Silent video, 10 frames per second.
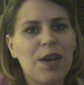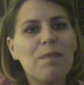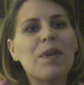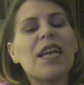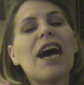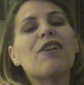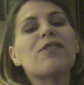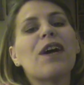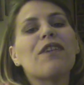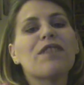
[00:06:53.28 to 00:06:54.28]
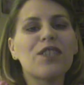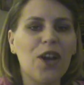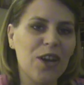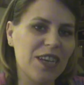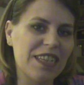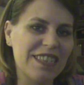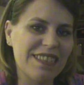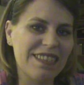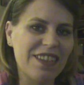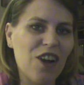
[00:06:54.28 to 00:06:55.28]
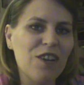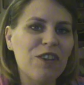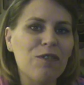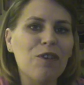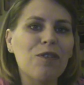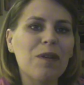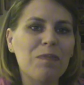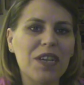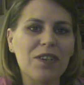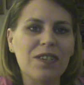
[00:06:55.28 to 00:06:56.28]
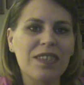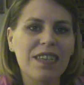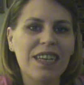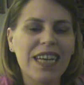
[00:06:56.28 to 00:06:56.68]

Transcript: But out of the darkness, our hero appears,